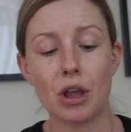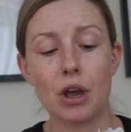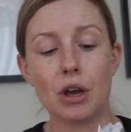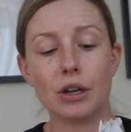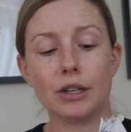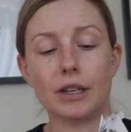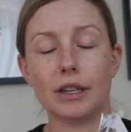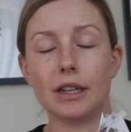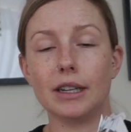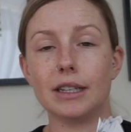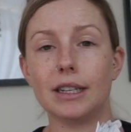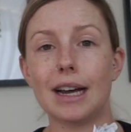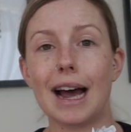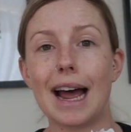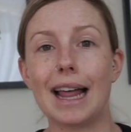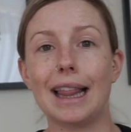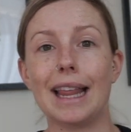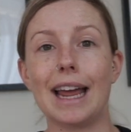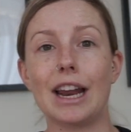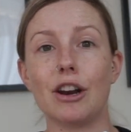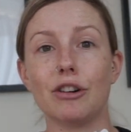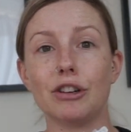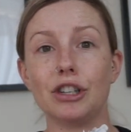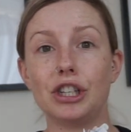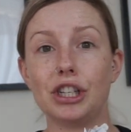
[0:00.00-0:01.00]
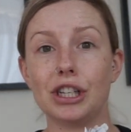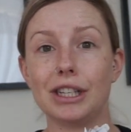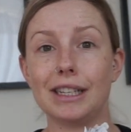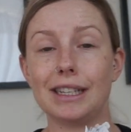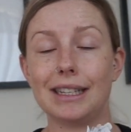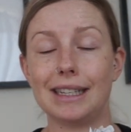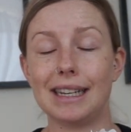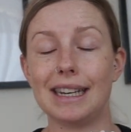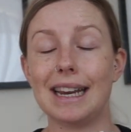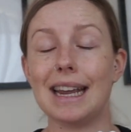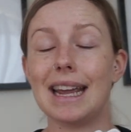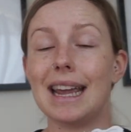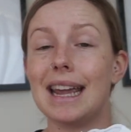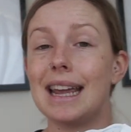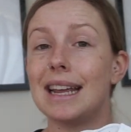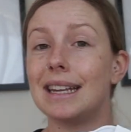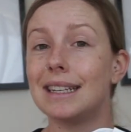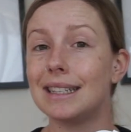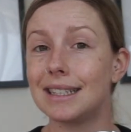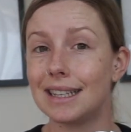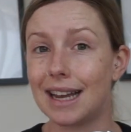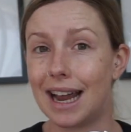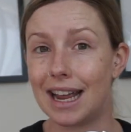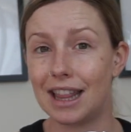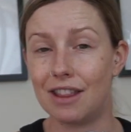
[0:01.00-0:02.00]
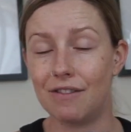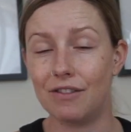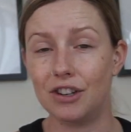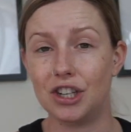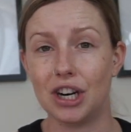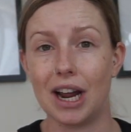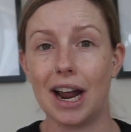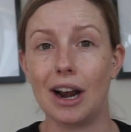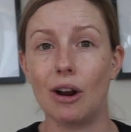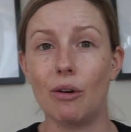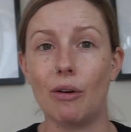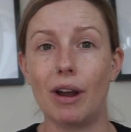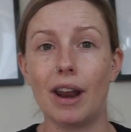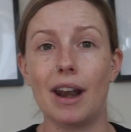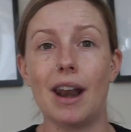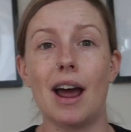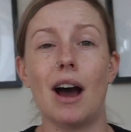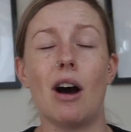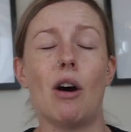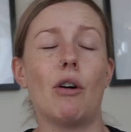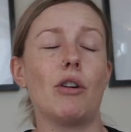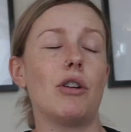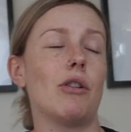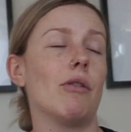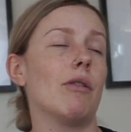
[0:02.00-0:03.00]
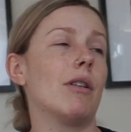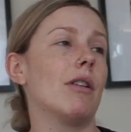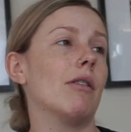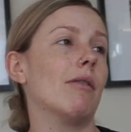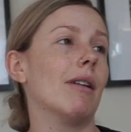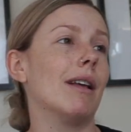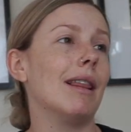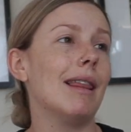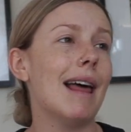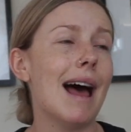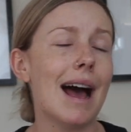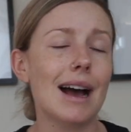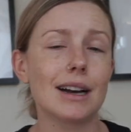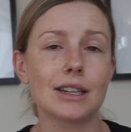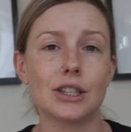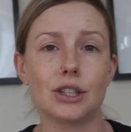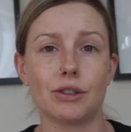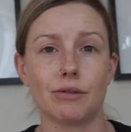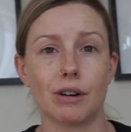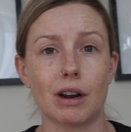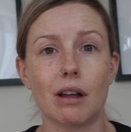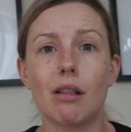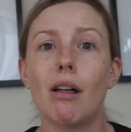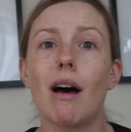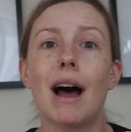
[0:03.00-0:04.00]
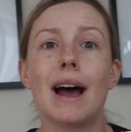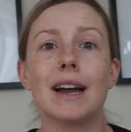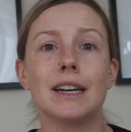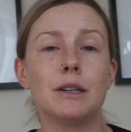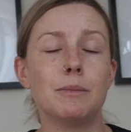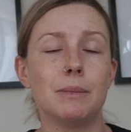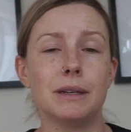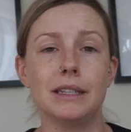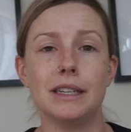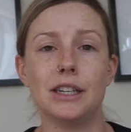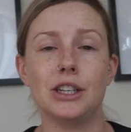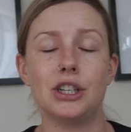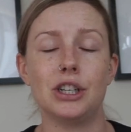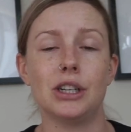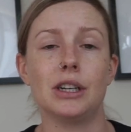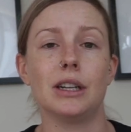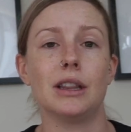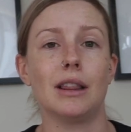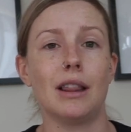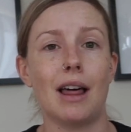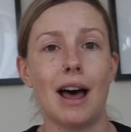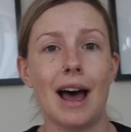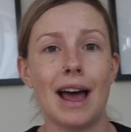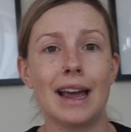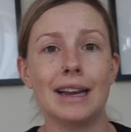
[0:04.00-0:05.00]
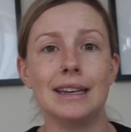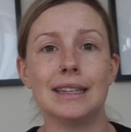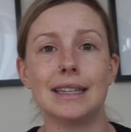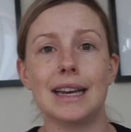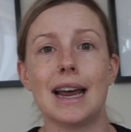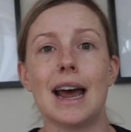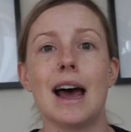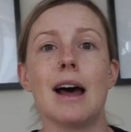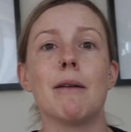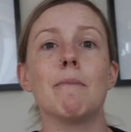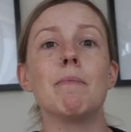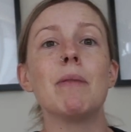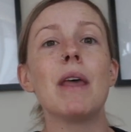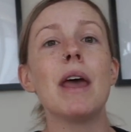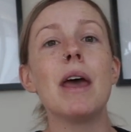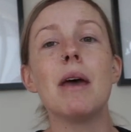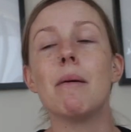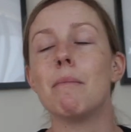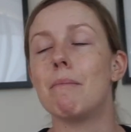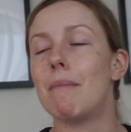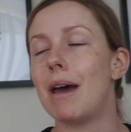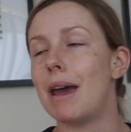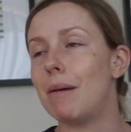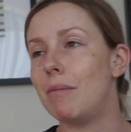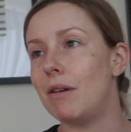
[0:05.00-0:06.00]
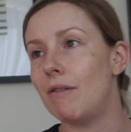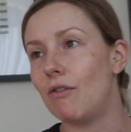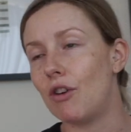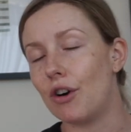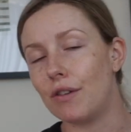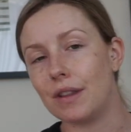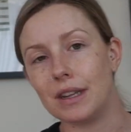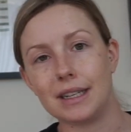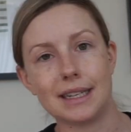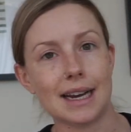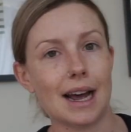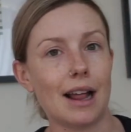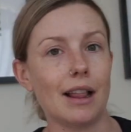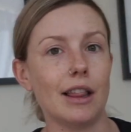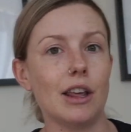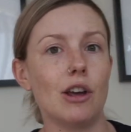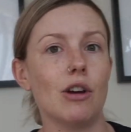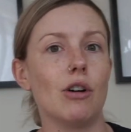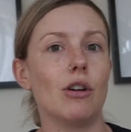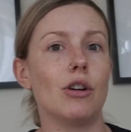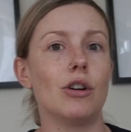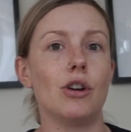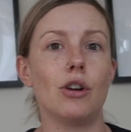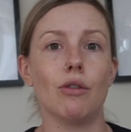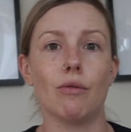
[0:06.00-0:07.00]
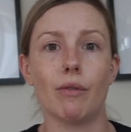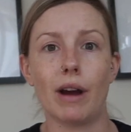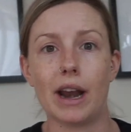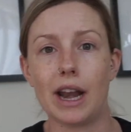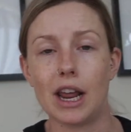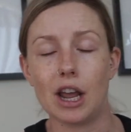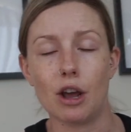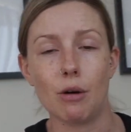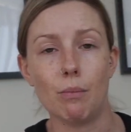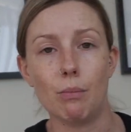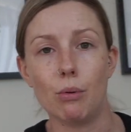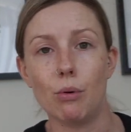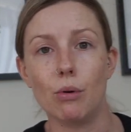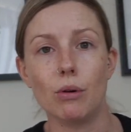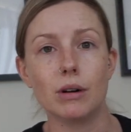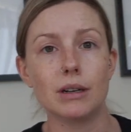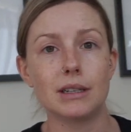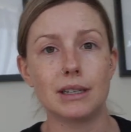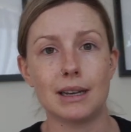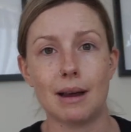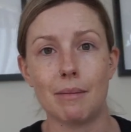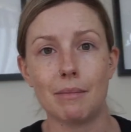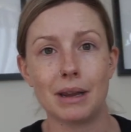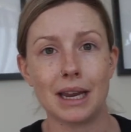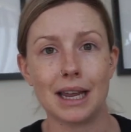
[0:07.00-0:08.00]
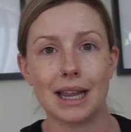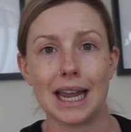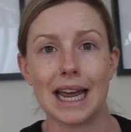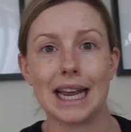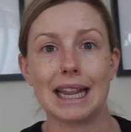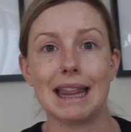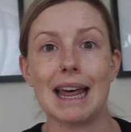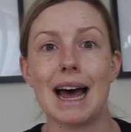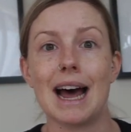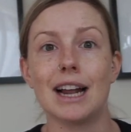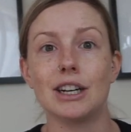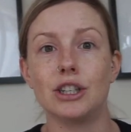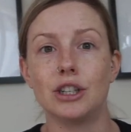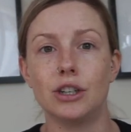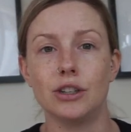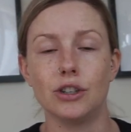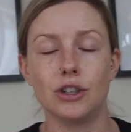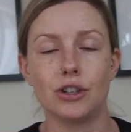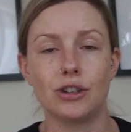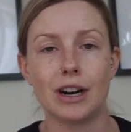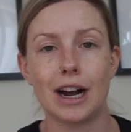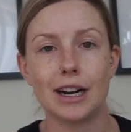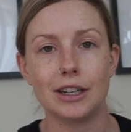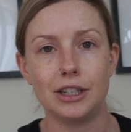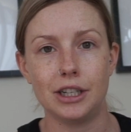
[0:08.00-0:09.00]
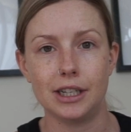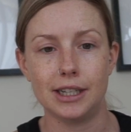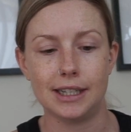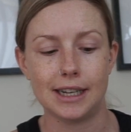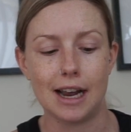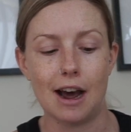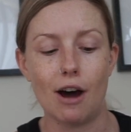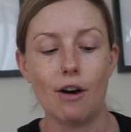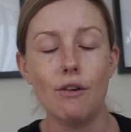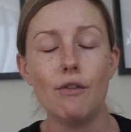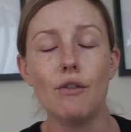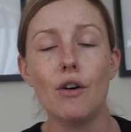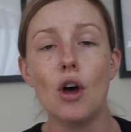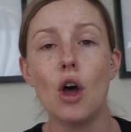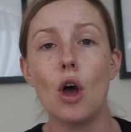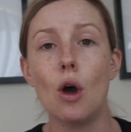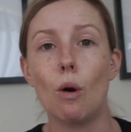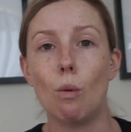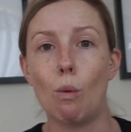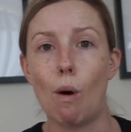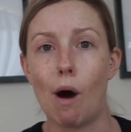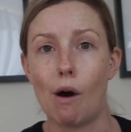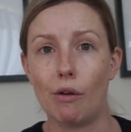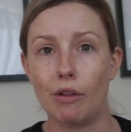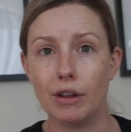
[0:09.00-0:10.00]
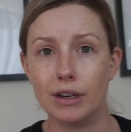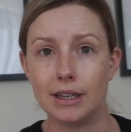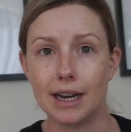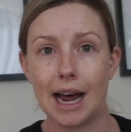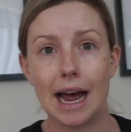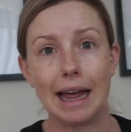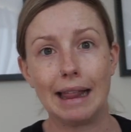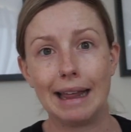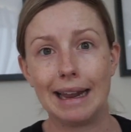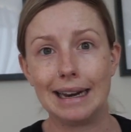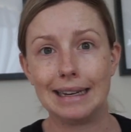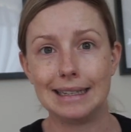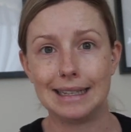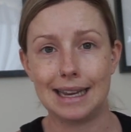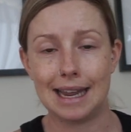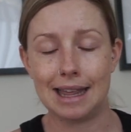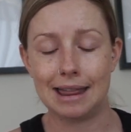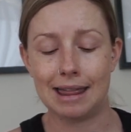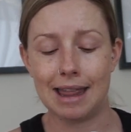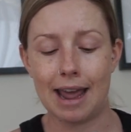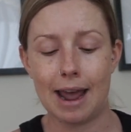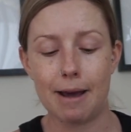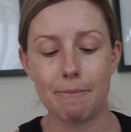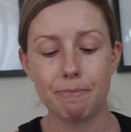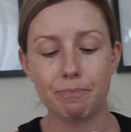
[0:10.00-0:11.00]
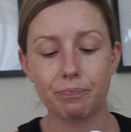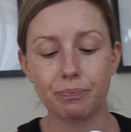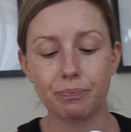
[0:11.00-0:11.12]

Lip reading: So the dilator is just sitting inside the vaginal canal. You're in a relaxed, reclined position, lying down. Maybe you've got the telly on, you're reading a book, something like that to distract yourself while the dilator is in there.